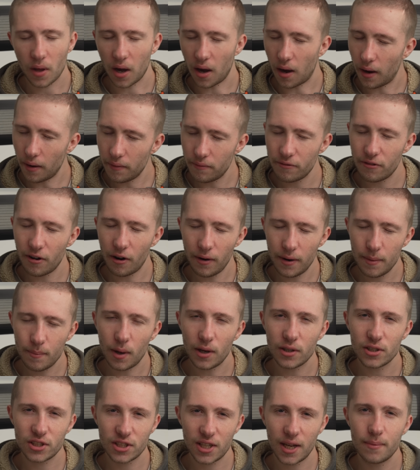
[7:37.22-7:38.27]
I'm very
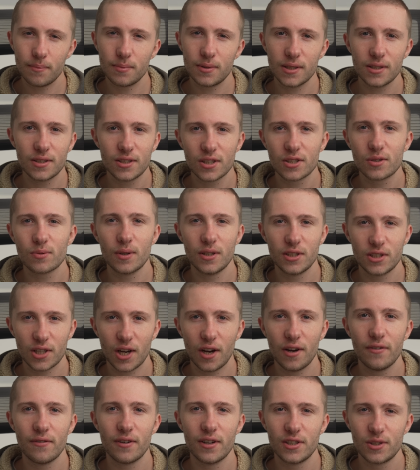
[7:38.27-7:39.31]
much tempted to switch
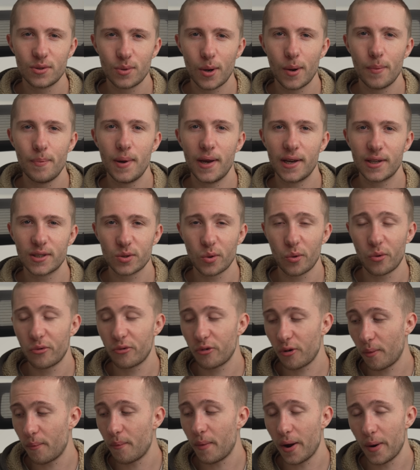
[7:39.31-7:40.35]
over to a Pixel
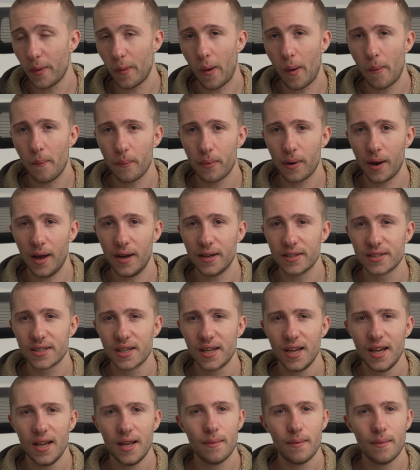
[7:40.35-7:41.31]
from my OnePlus